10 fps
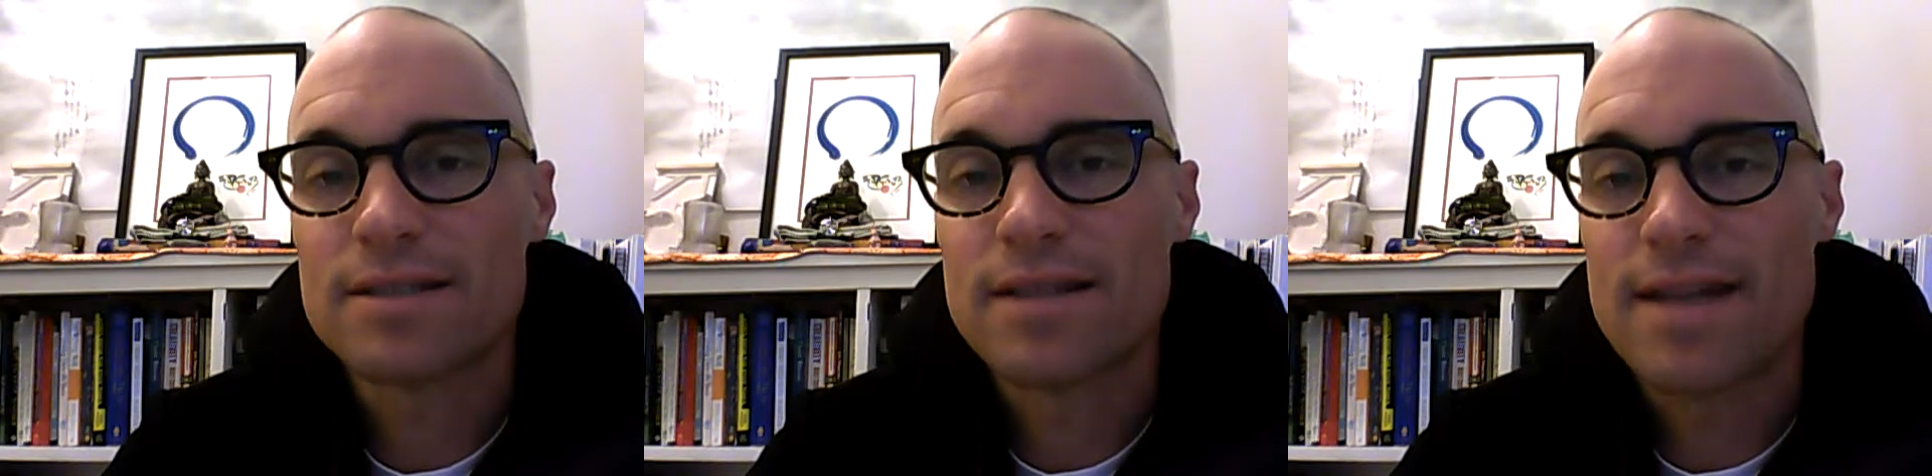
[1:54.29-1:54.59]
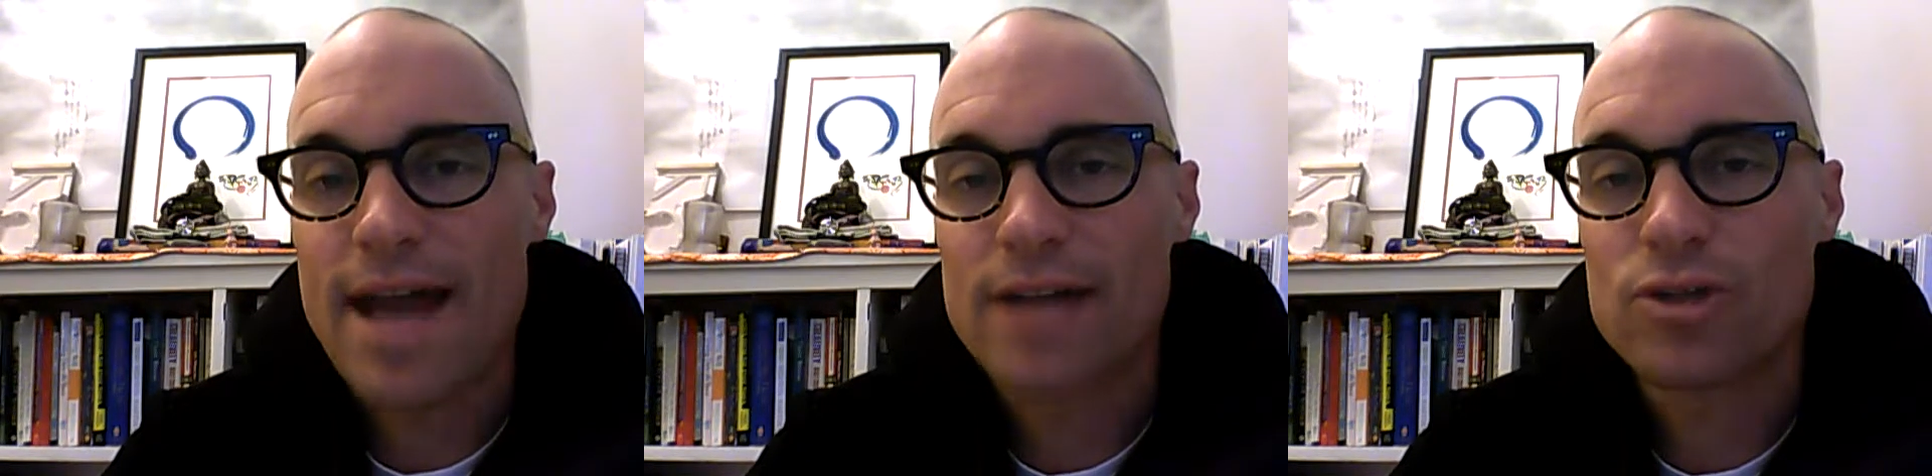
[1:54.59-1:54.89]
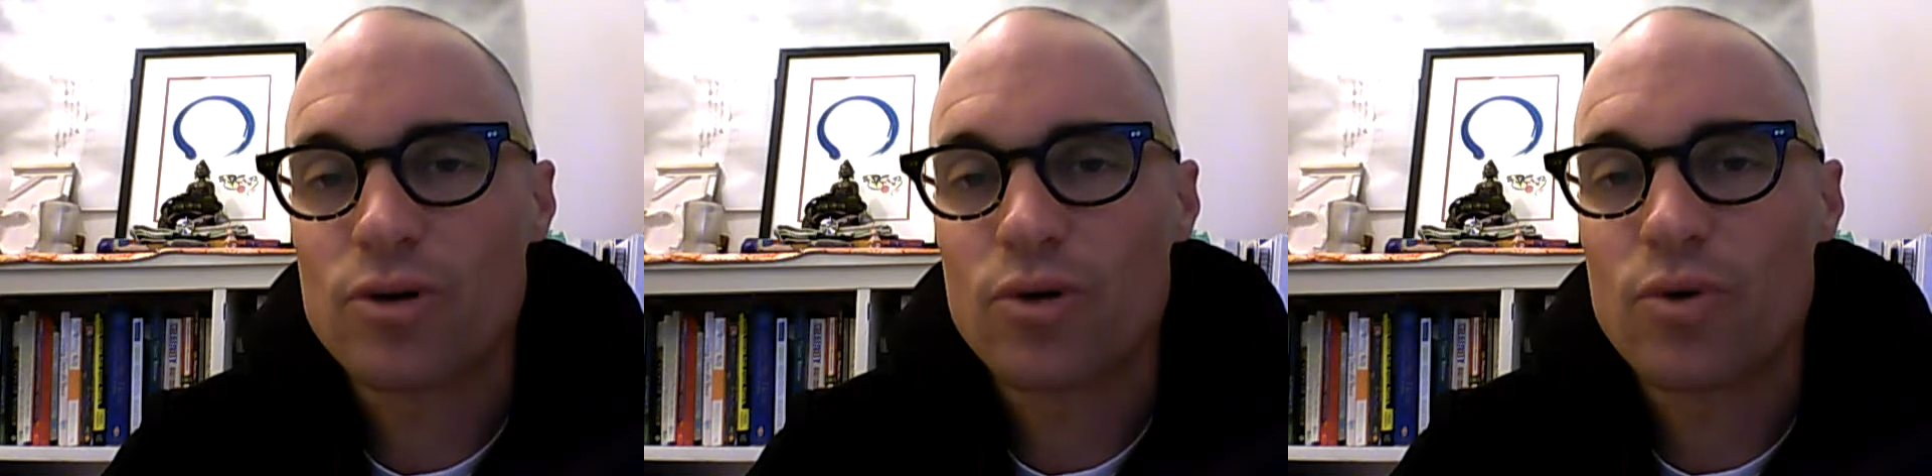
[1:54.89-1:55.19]
the
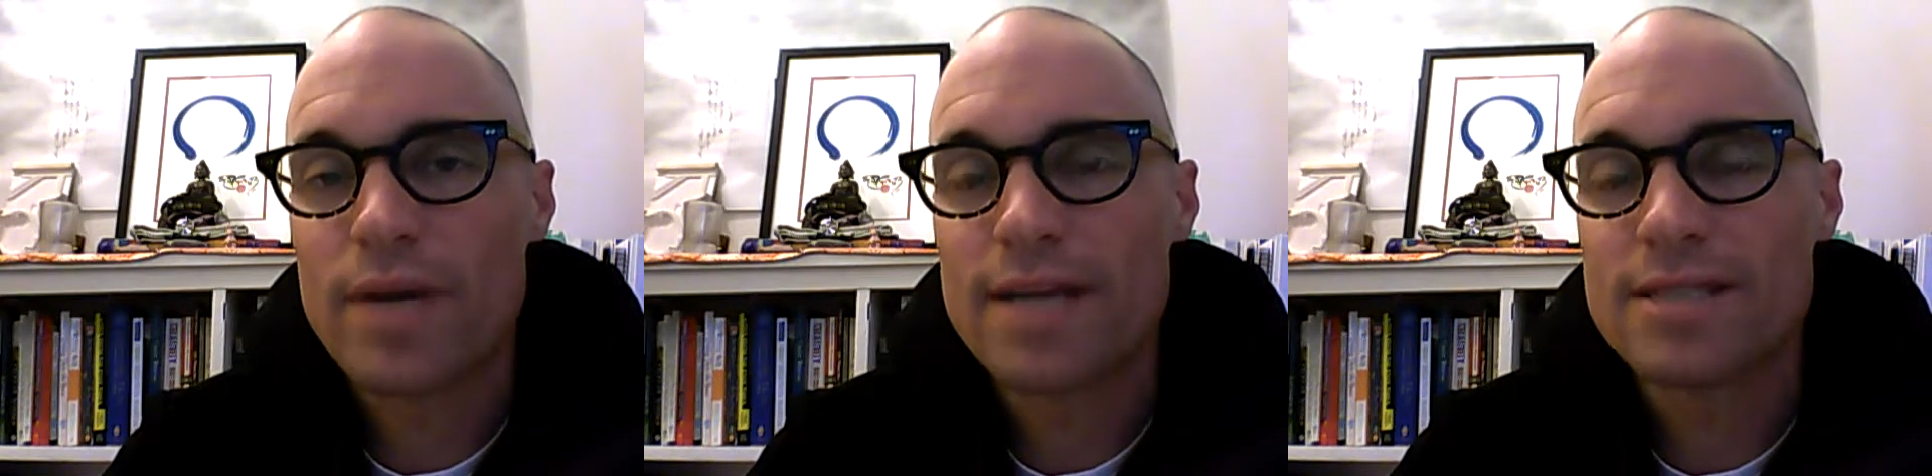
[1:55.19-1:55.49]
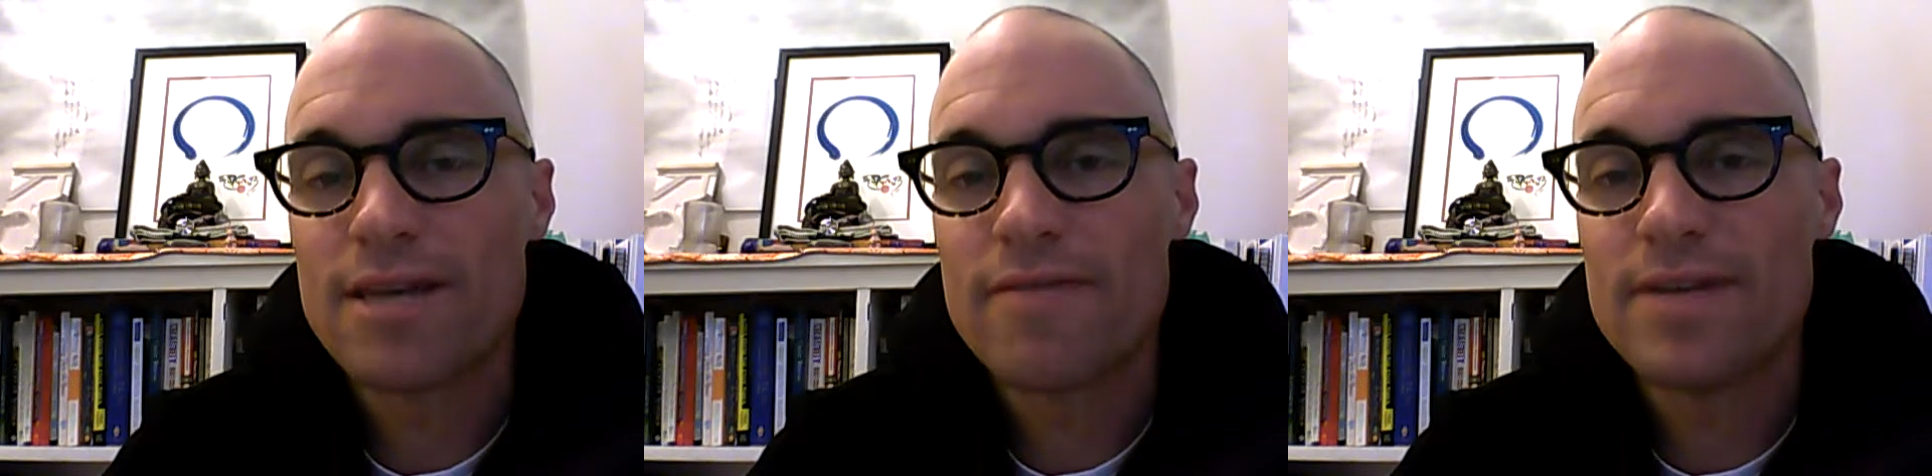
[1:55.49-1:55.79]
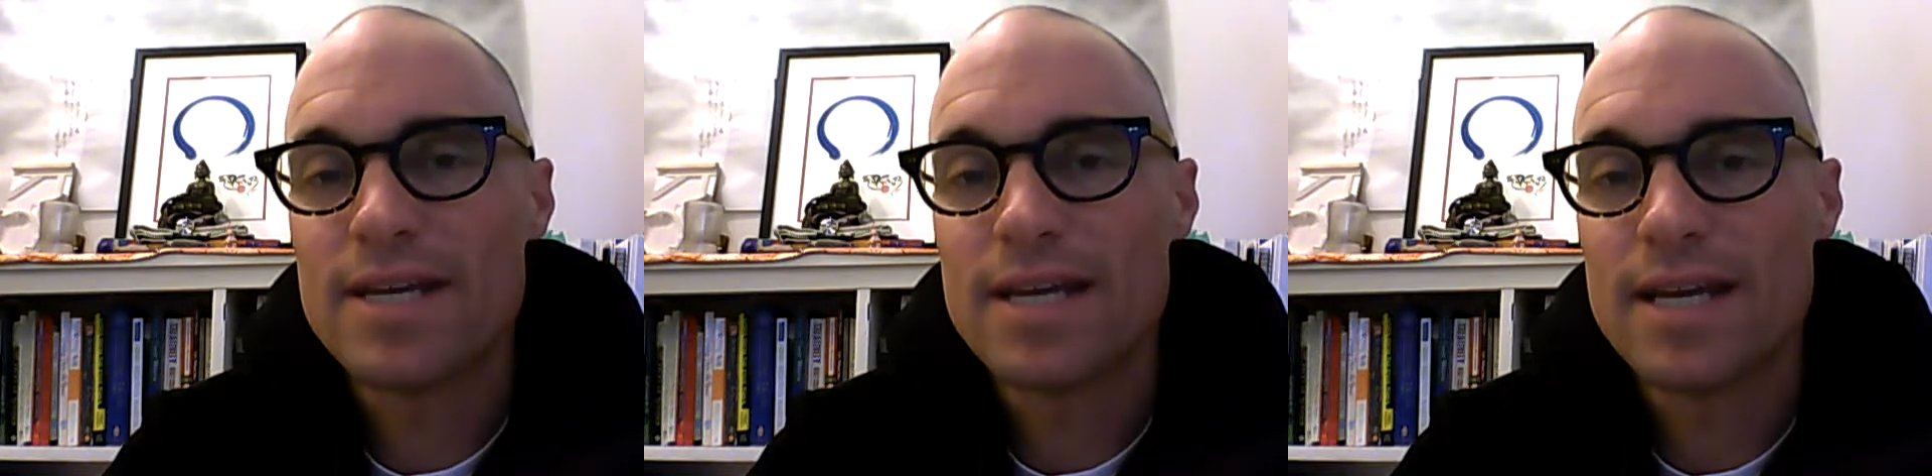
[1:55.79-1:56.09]
natural
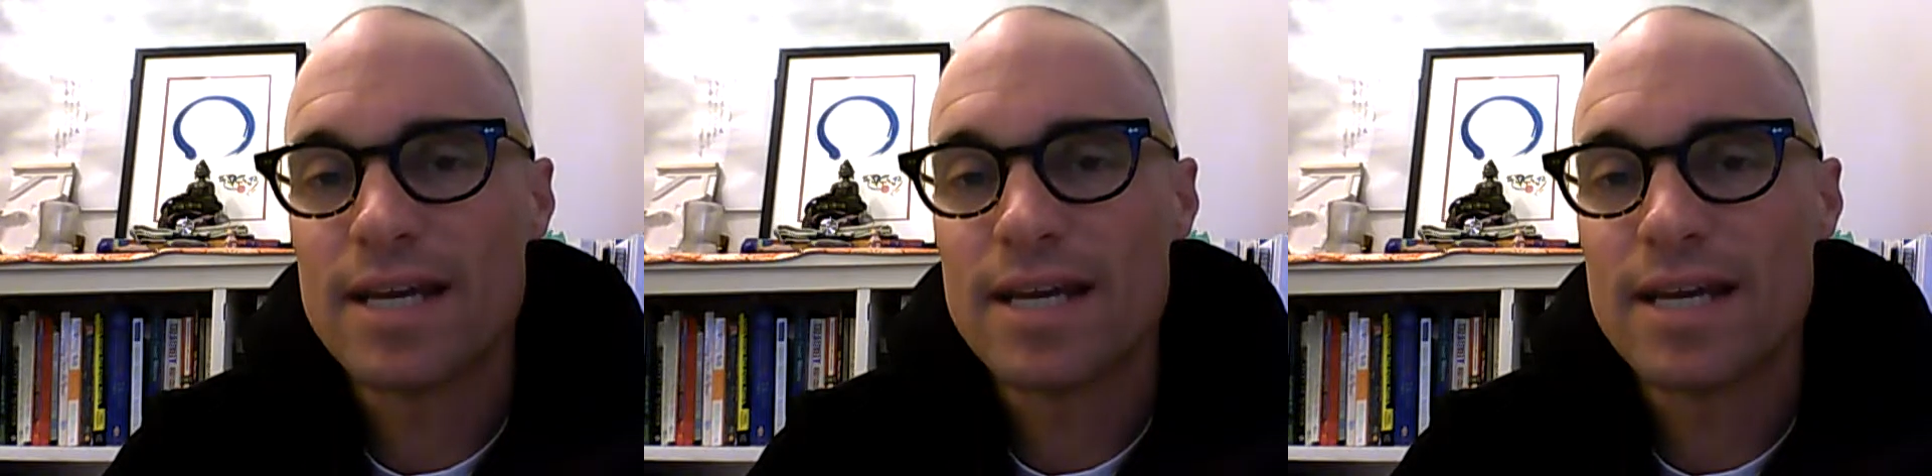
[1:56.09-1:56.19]
creativity